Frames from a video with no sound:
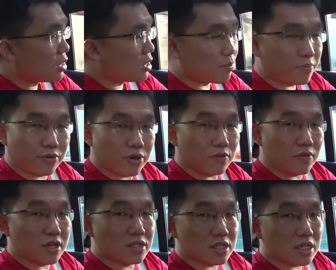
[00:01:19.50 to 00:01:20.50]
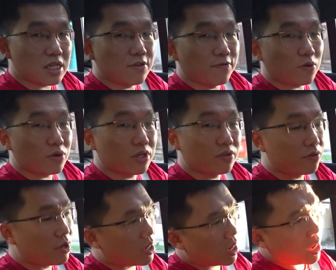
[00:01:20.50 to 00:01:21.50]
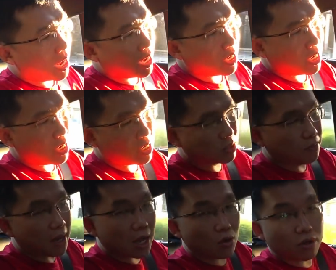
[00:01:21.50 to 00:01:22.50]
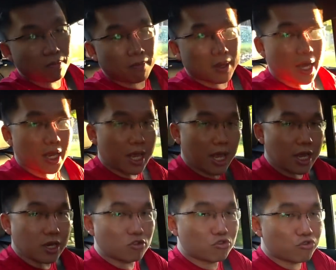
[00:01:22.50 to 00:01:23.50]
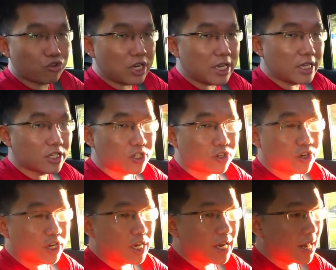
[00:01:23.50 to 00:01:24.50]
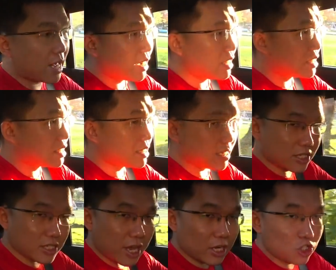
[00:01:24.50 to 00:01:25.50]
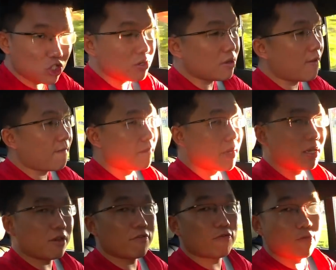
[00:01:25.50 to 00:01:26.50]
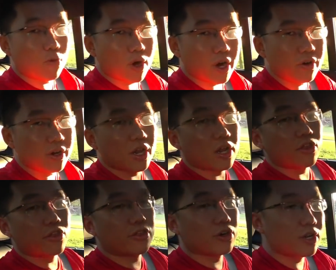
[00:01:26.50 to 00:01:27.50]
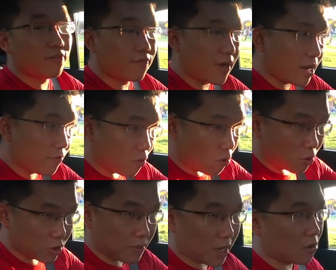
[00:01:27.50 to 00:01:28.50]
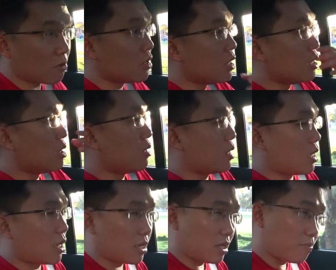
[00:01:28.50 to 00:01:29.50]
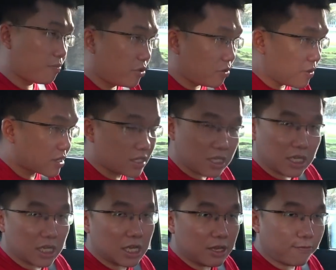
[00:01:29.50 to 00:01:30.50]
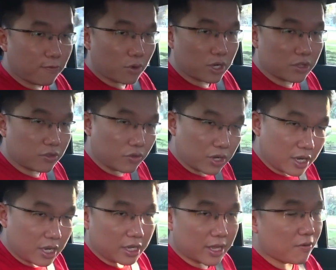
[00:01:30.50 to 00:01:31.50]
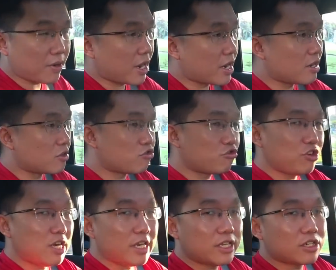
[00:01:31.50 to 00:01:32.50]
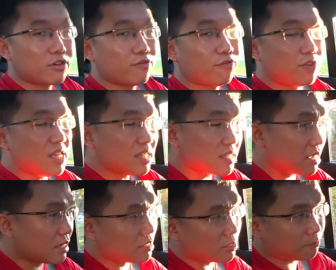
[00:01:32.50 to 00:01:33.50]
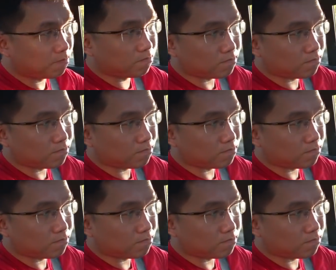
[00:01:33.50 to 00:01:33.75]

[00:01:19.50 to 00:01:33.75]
the previous E43, and it is powered by a 3-liter inline 6 engine making 435 horsepower. The previous E43, that one had a 3-liter V6